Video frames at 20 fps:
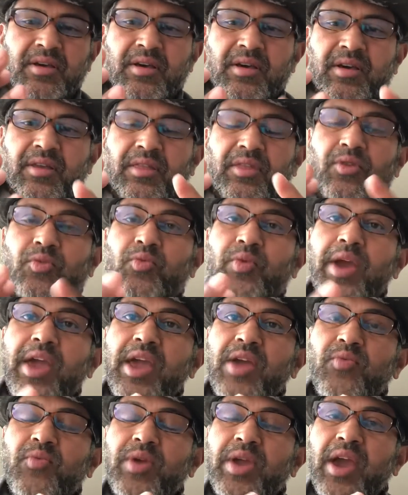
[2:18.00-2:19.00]
the way
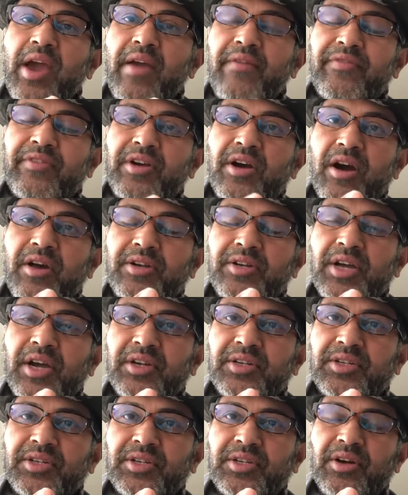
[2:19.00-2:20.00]
we have
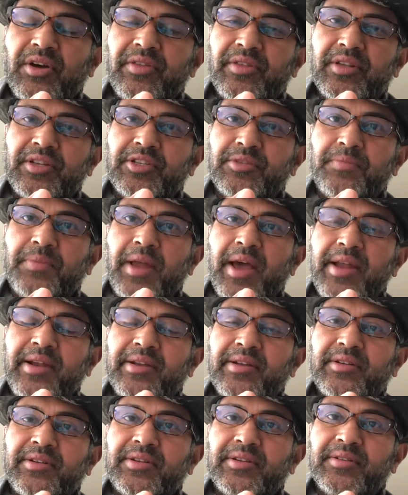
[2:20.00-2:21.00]
conducted on this
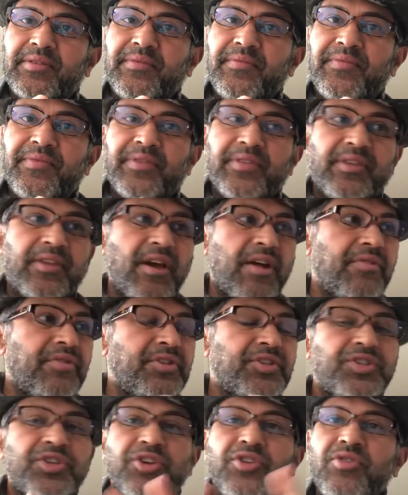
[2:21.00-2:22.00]
planet, there
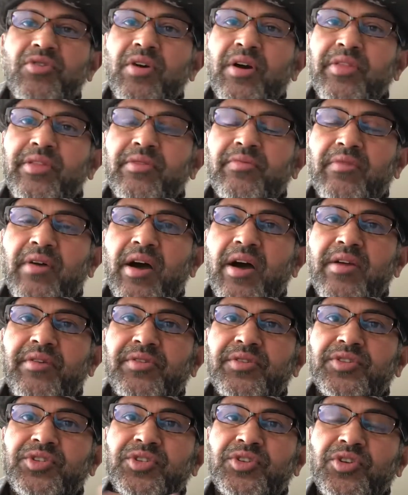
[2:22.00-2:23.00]
is no other
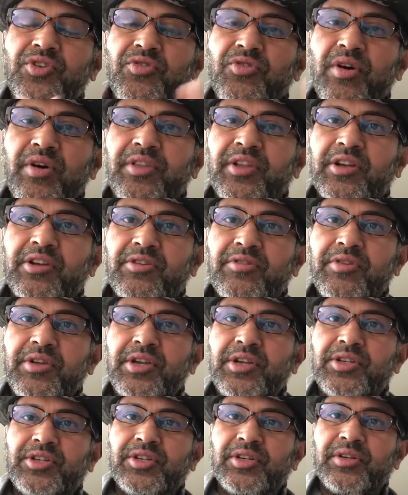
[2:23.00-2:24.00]
virus, no other
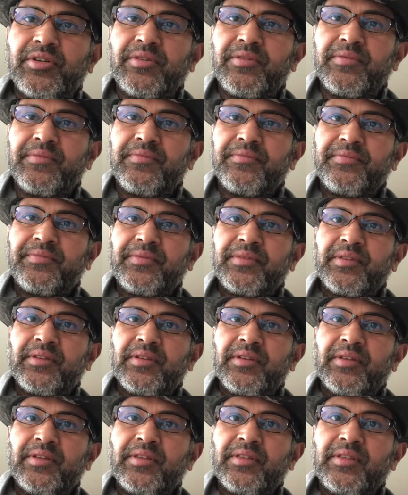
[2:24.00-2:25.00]
creature
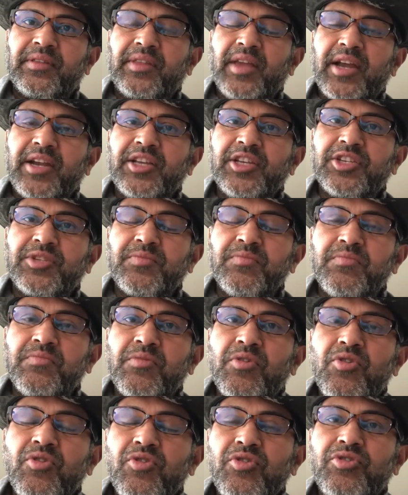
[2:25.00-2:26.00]
that is
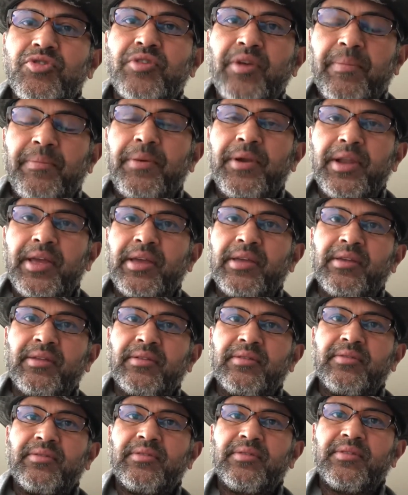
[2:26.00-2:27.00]
more crippling
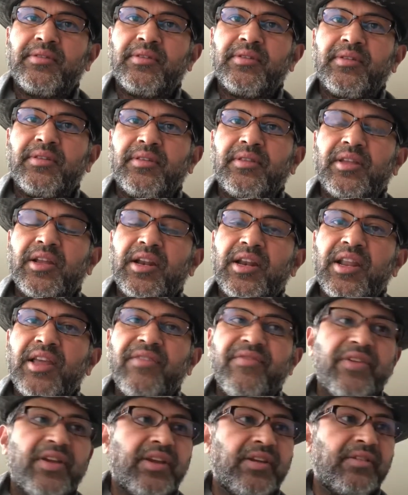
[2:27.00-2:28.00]
the
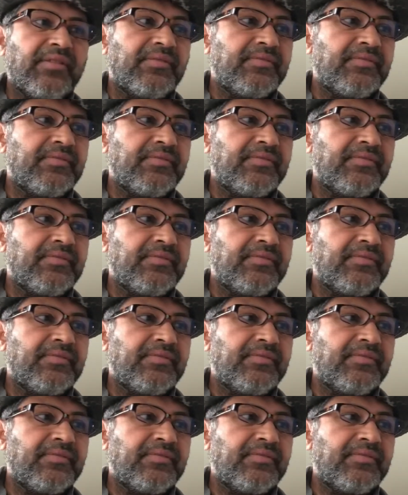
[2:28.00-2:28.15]
living